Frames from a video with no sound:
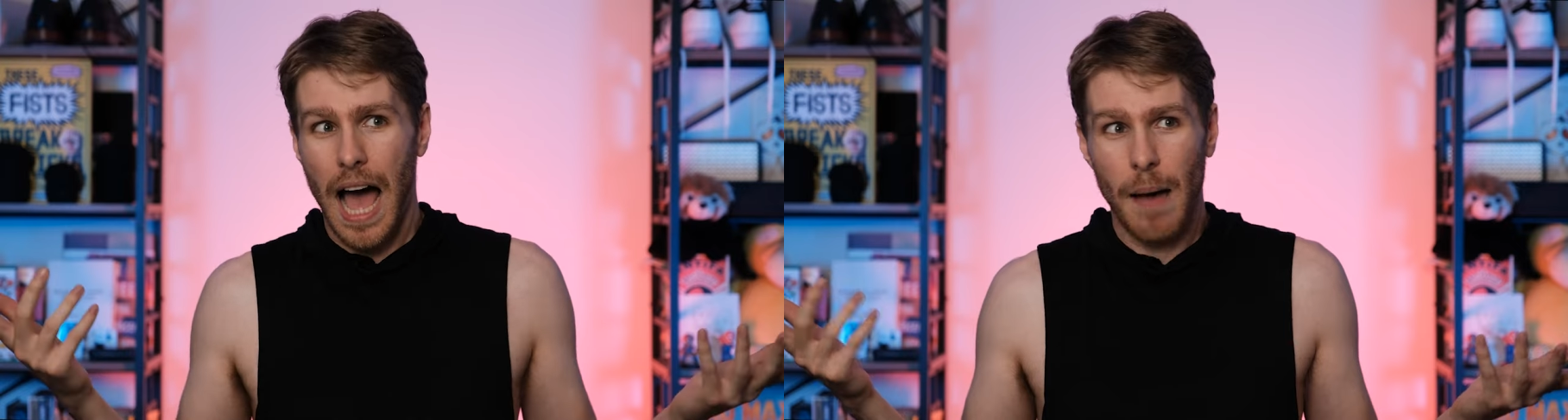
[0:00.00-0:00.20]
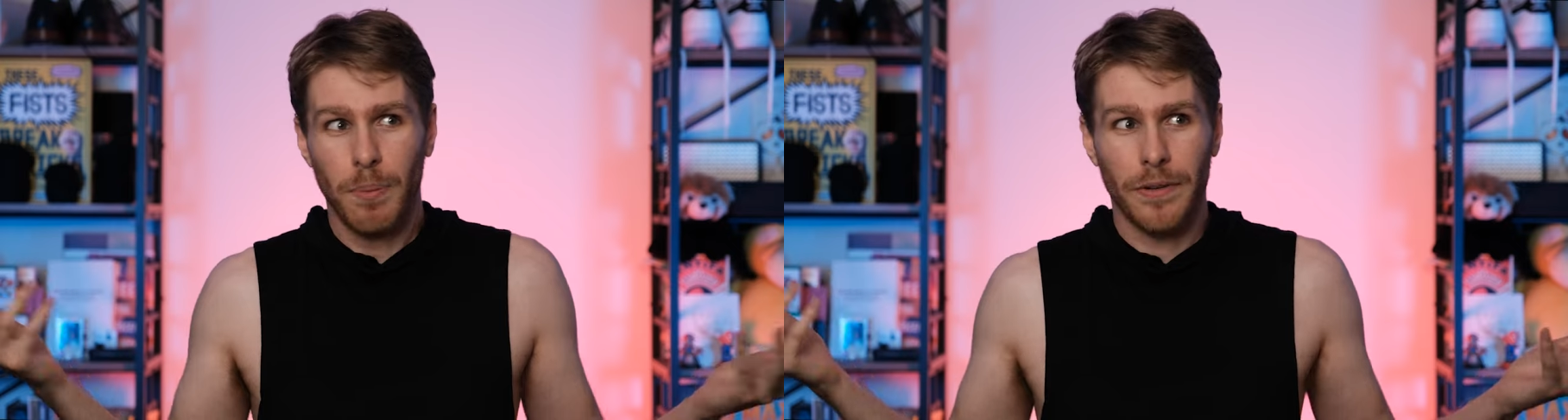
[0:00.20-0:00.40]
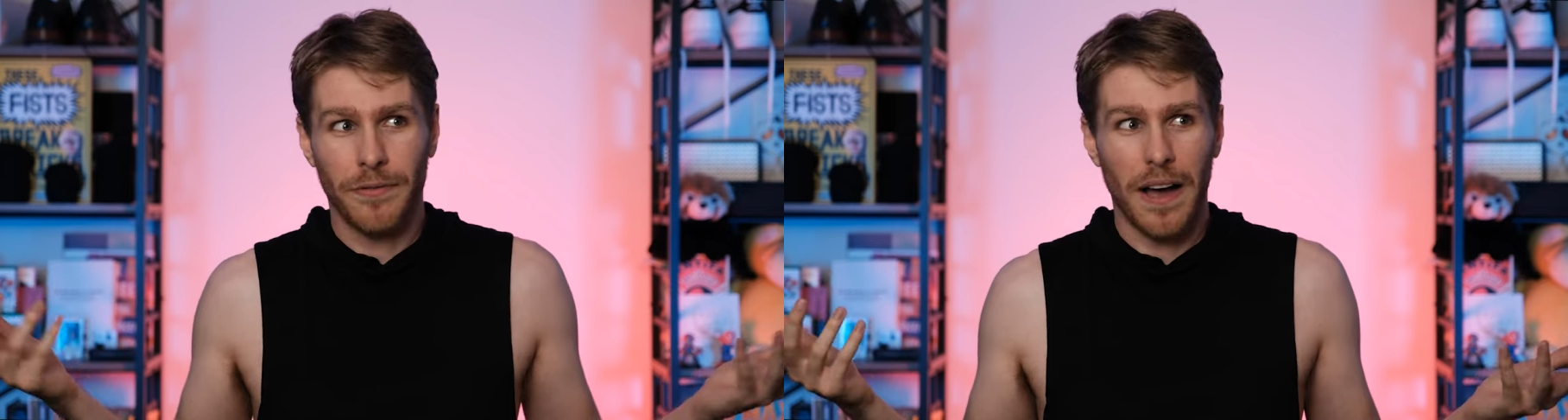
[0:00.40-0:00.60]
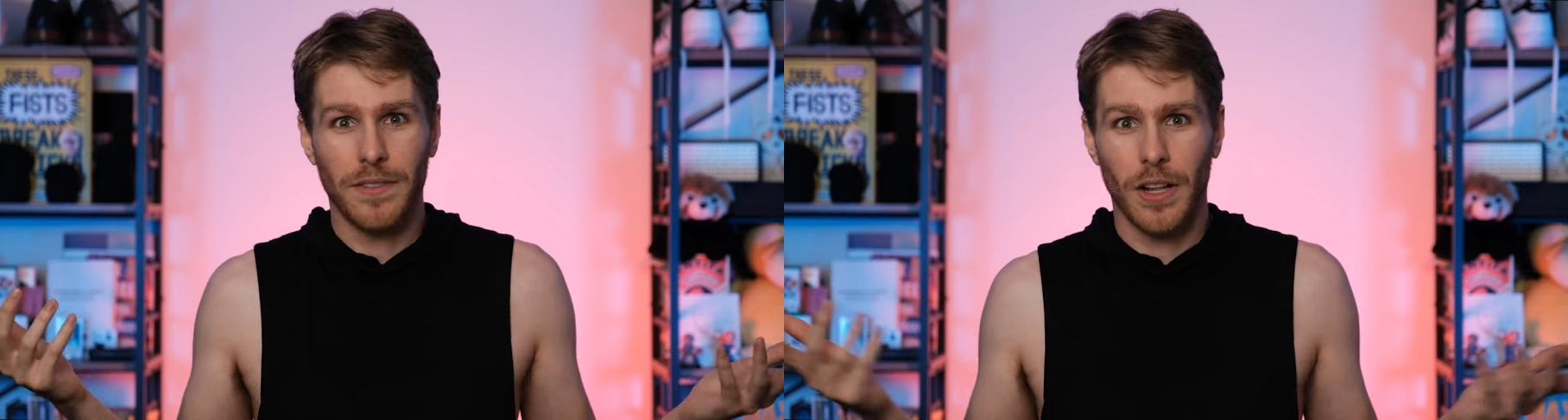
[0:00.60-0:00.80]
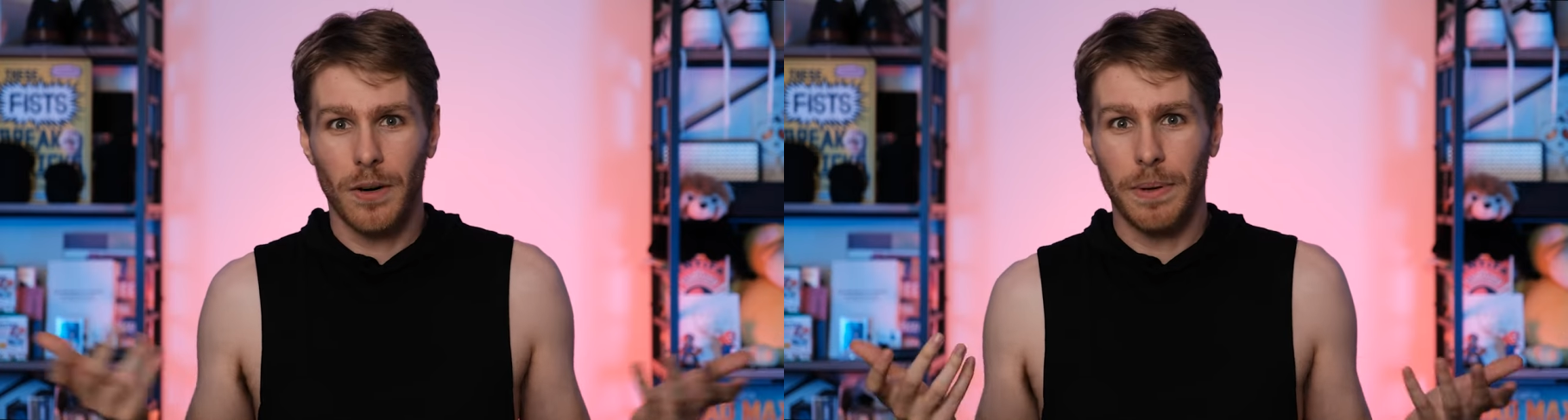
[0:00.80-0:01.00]
I put a
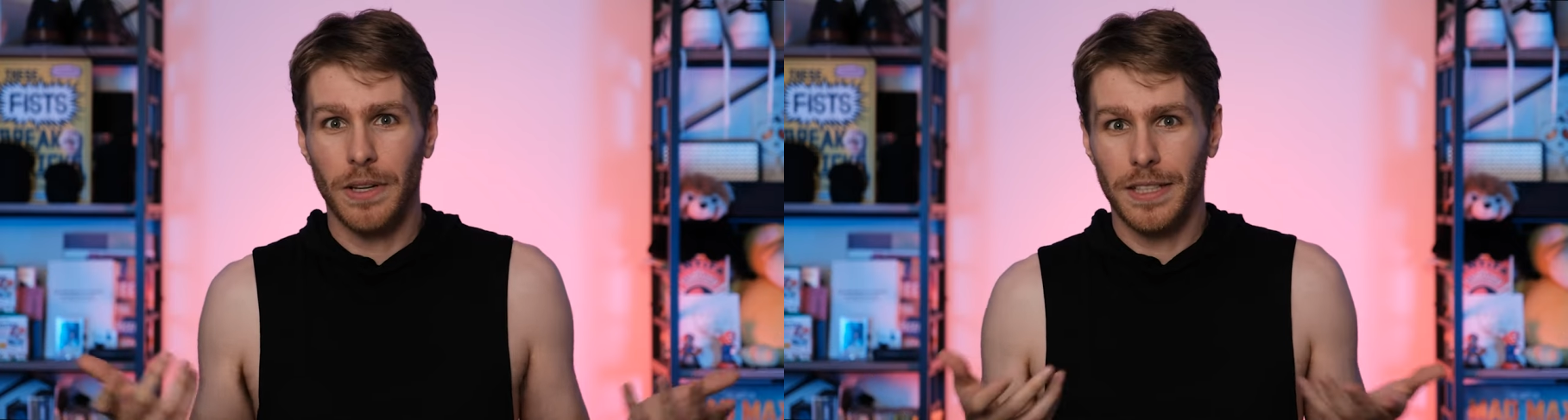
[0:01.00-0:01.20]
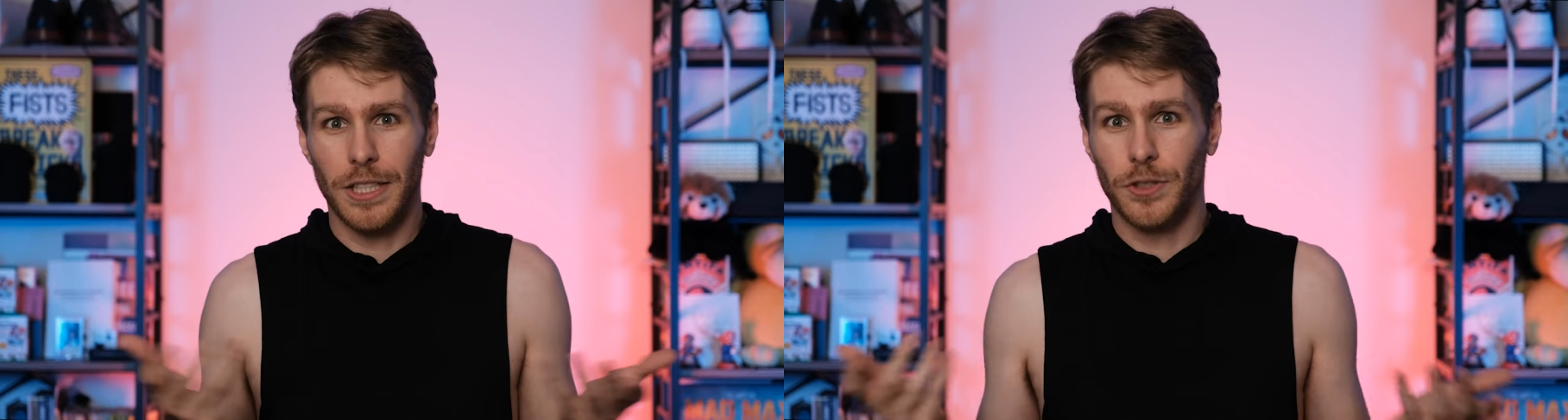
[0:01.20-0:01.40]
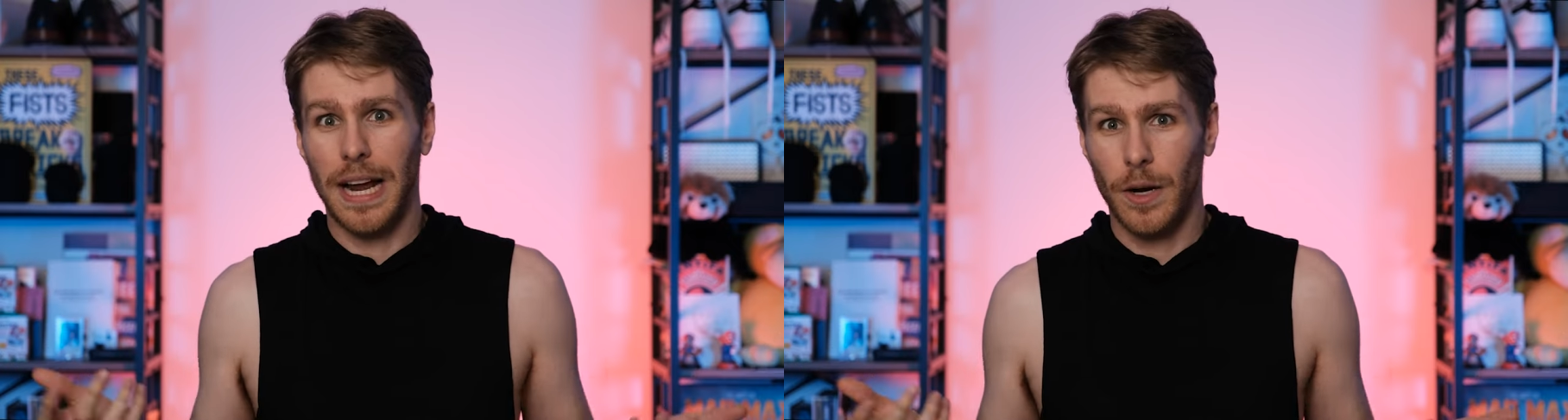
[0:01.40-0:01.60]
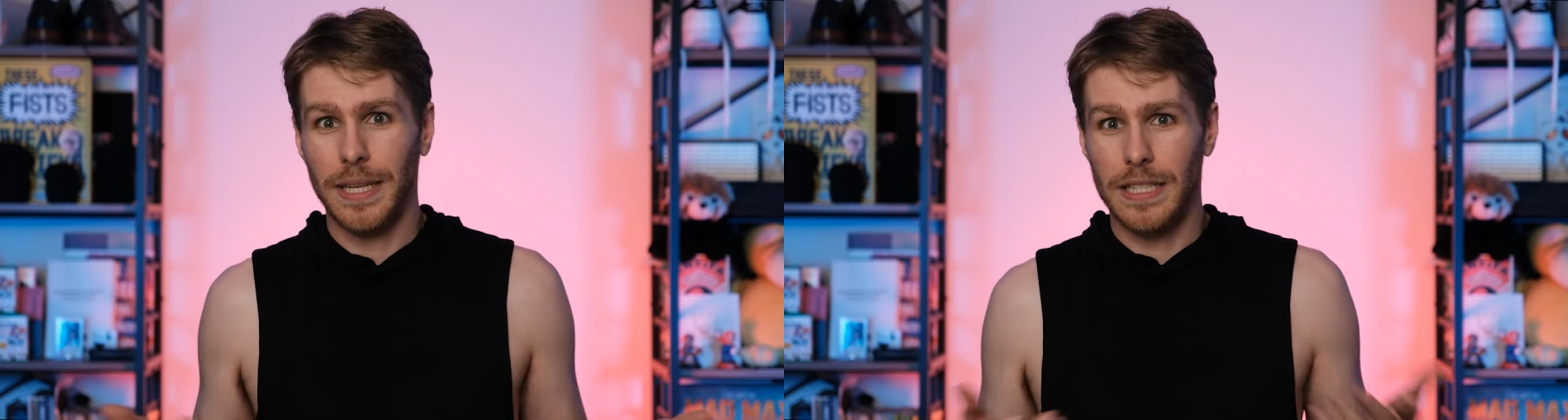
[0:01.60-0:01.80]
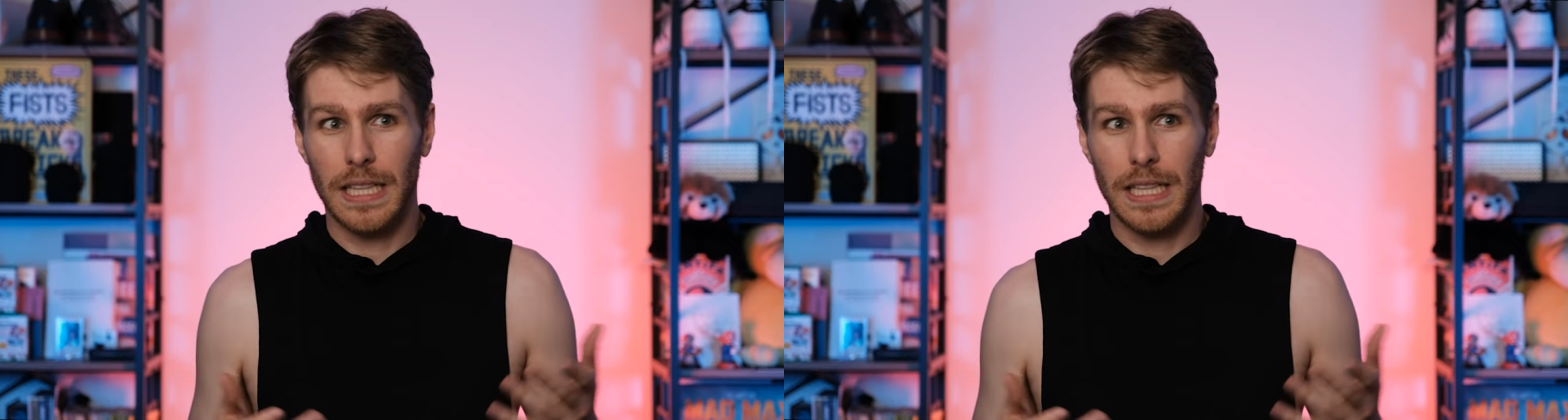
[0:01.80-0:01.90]
$5 bill in a drag queen's